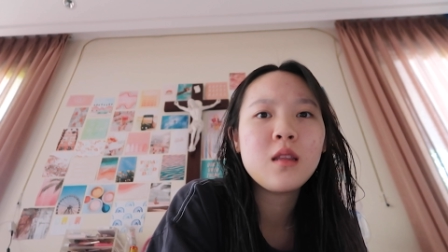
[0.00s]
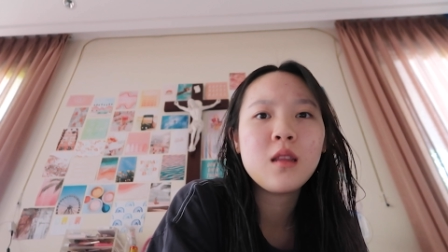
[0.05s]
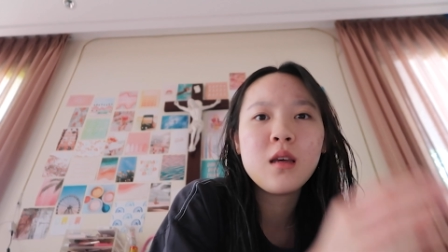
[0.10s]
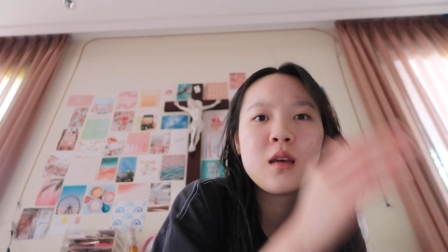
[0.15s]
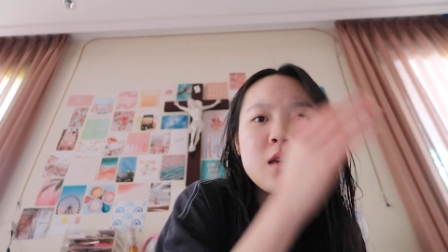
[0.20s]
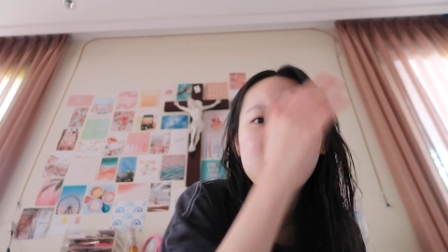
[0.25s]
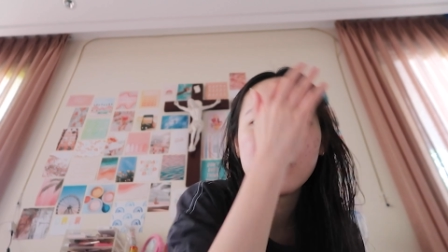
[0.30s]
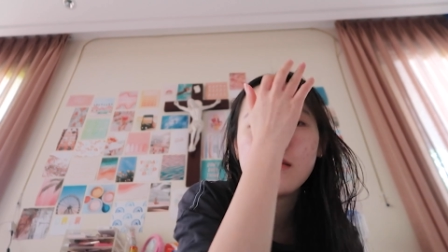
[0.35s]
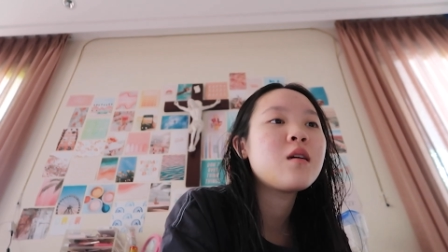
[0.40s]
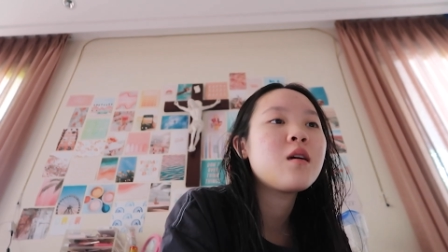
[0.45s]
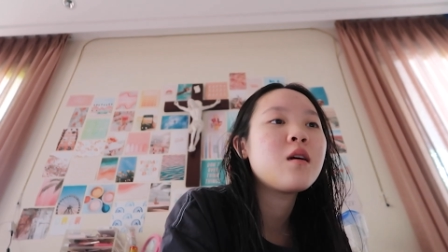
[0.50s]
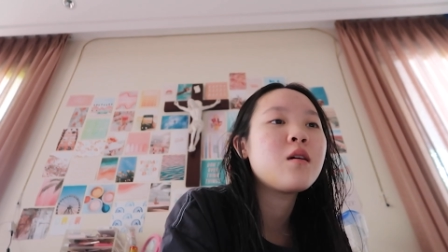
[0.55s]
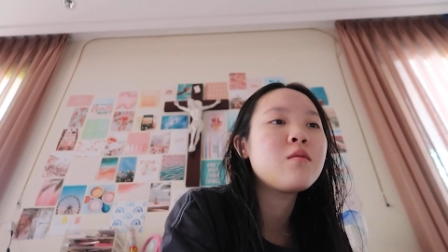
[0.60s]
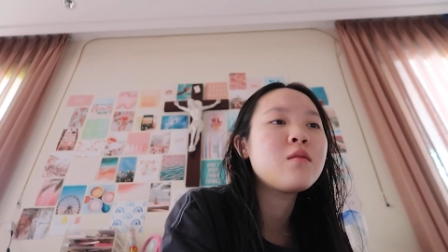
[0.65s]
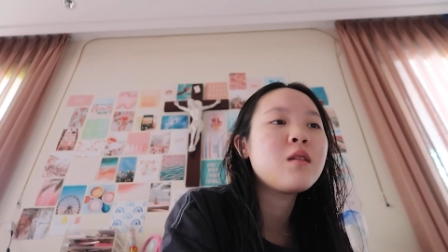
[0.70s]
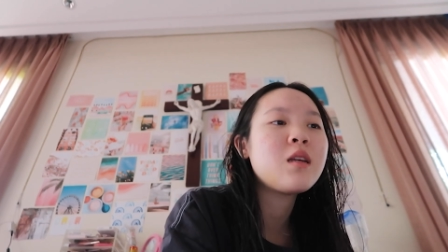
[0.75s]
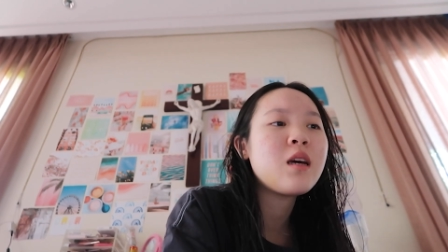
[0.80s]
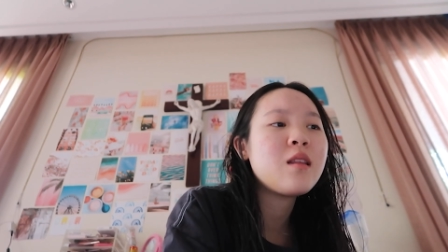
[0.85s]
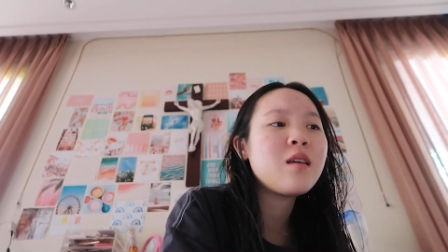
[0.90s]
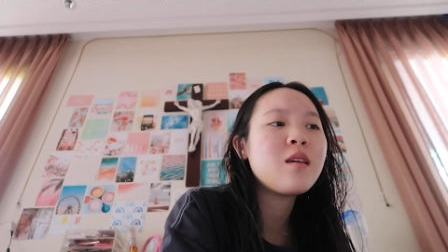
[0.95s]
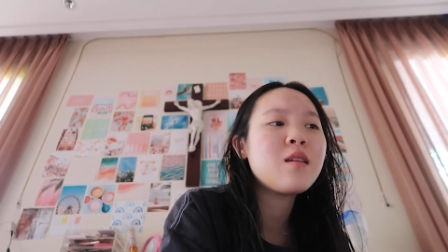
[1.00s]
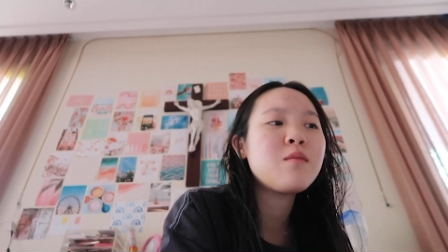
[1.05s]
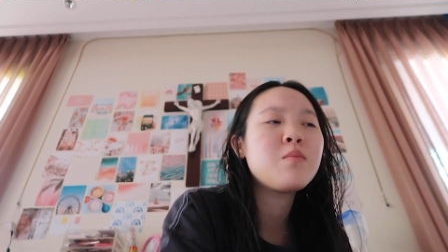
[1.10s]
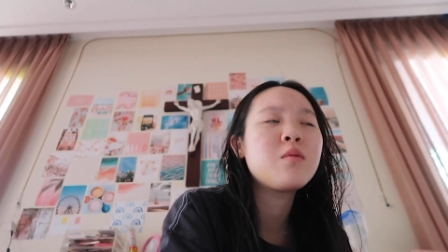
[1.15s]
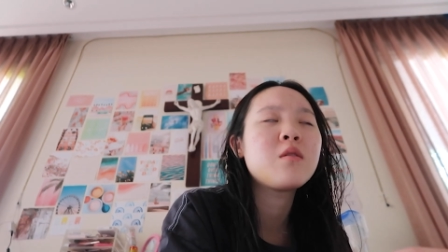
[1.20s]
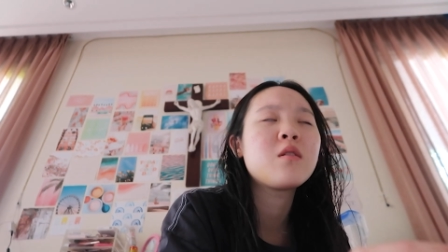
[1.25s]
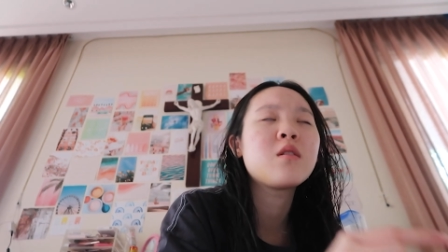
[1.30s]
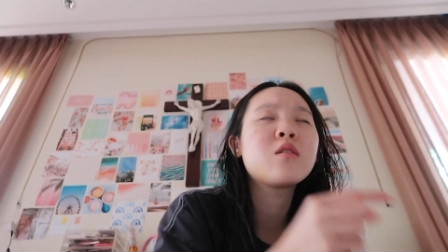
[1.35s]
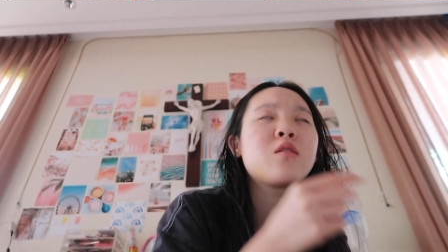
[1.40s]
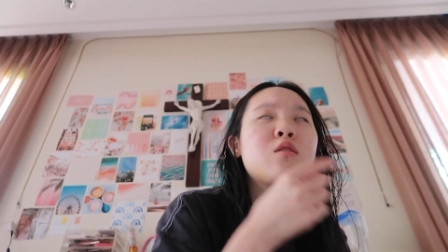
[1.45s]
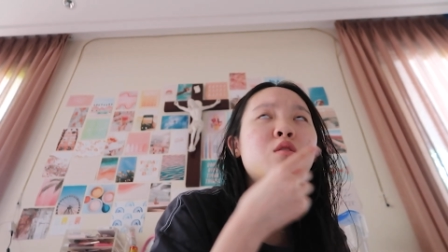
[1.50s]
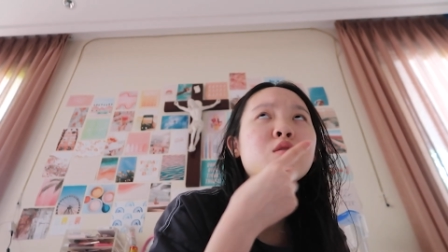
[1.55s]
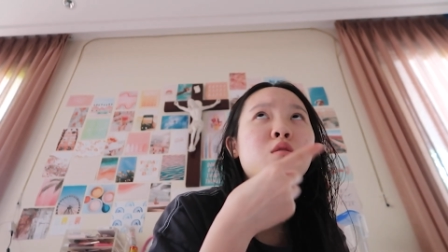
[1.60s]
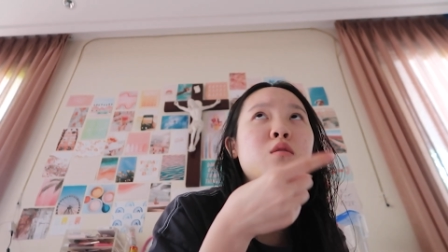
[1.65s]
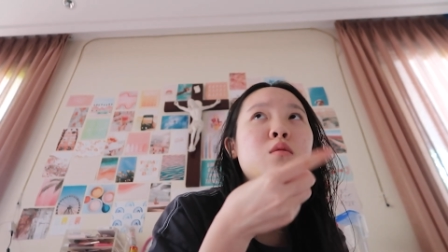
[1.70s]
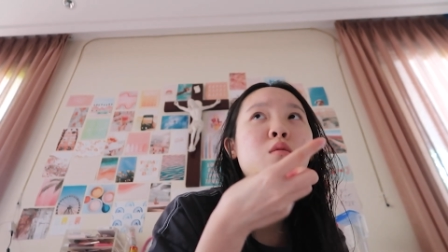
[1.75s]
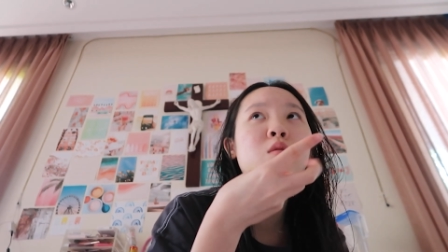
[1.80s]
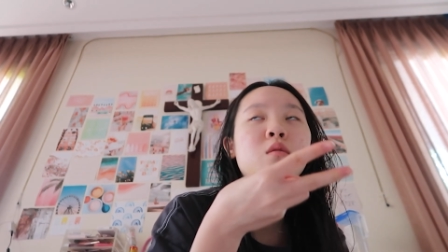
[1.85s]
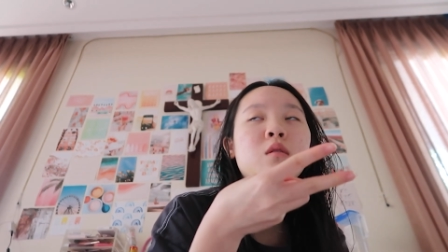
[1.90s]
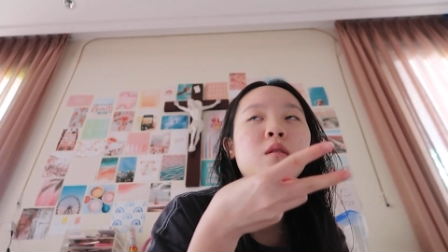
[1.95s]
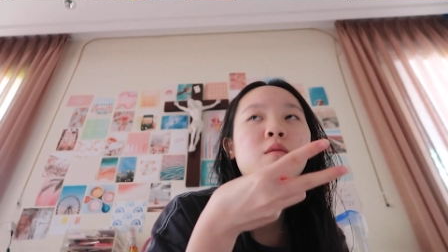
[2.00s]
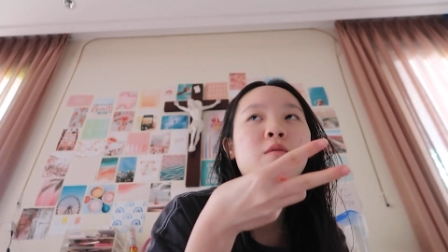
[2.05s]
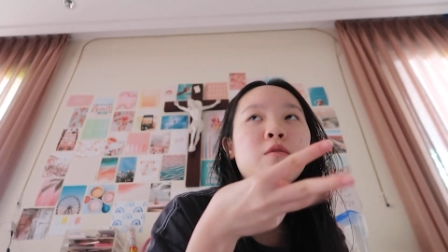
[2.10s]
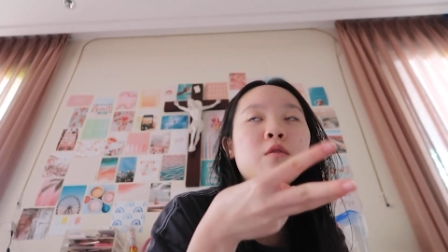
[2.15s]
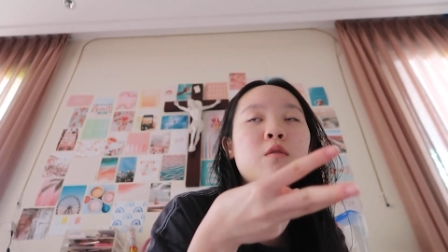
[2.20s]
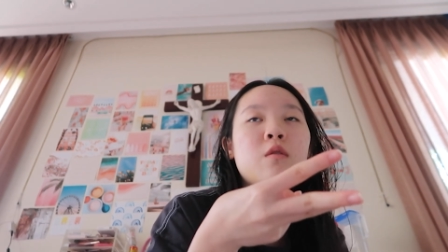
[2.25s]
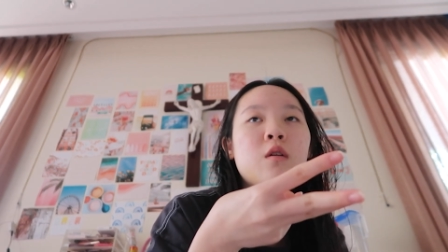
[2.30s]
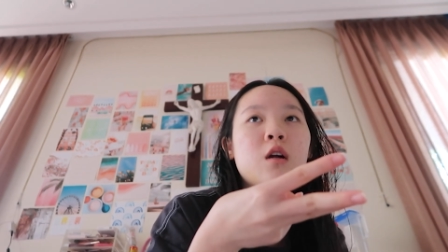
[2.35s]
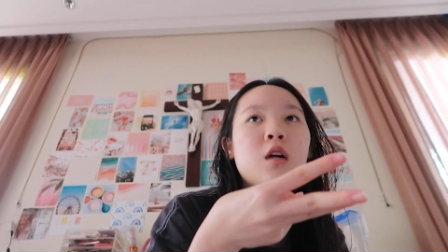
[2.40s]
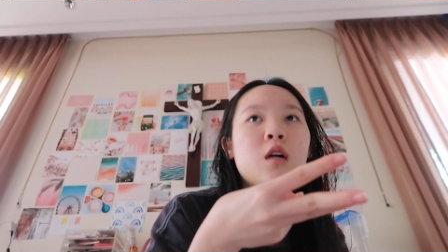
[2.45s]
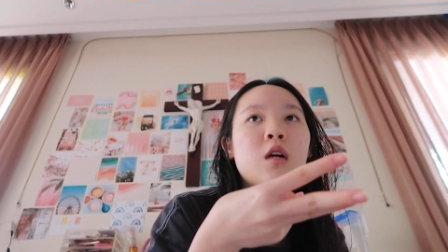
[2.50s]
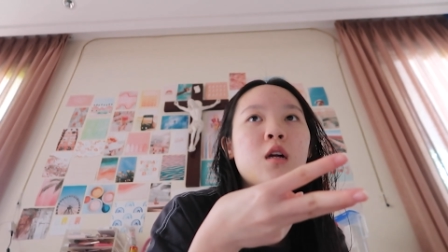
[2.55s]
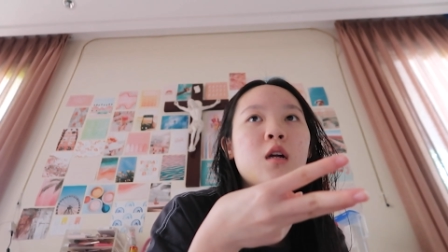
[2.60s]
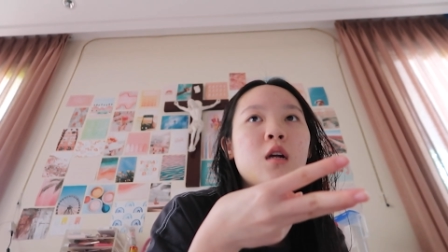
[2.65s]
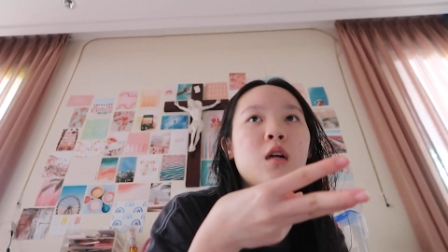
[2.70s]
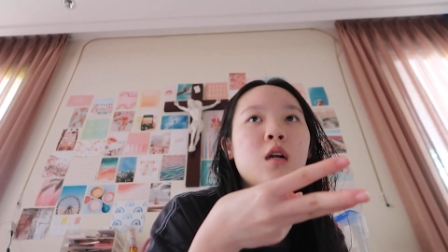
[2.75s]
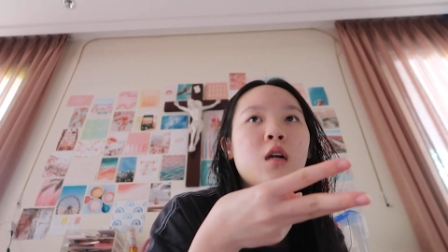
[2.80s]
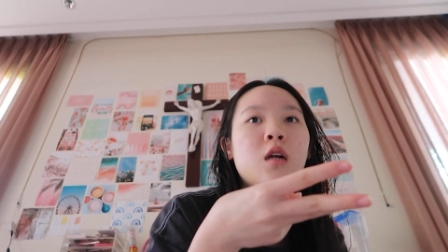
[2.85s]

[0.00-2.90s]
Like, I only had like periods two, three, four,